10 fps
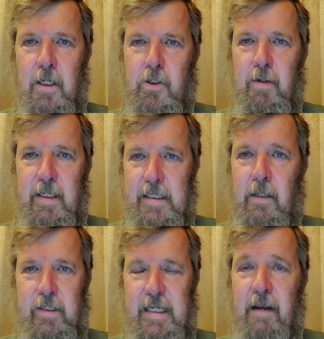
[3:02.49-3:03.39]
country is
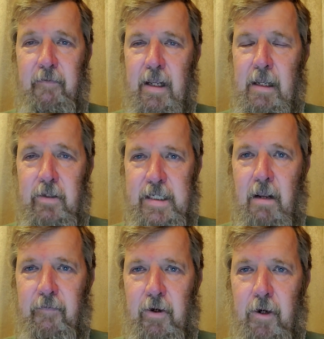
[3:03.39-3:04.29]
El
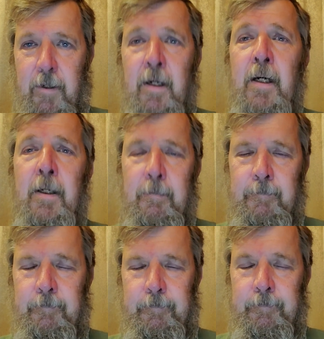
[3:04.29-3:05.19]
Salvador,
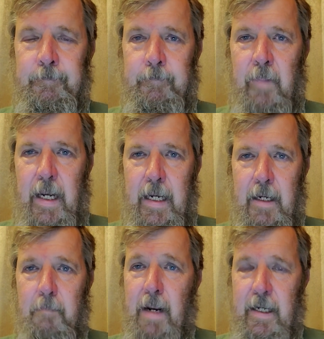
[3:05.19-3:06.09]

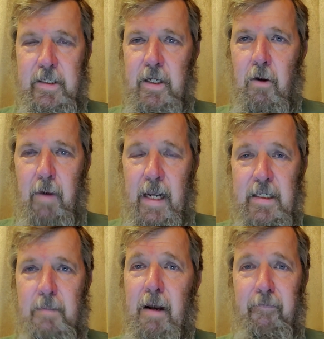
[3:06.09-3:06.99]
and Mexico
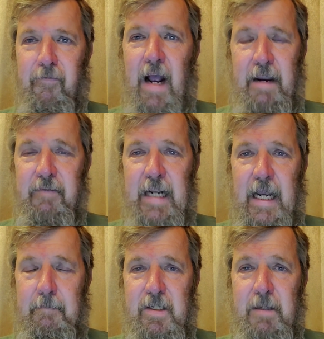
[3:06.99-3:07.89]
has about five
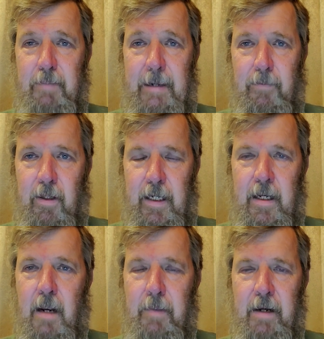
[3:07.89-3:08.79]
times the people that
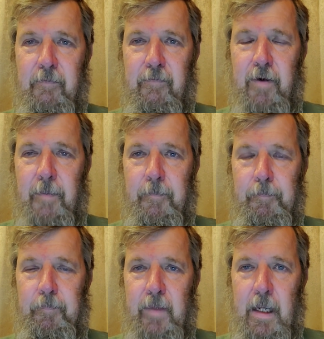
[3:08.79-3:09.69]
come in from
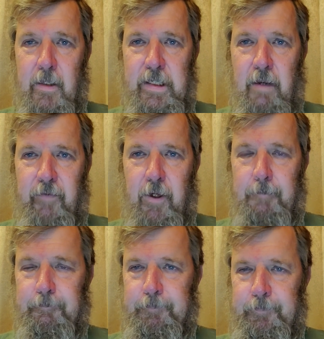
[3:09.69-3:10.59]
El Salvador.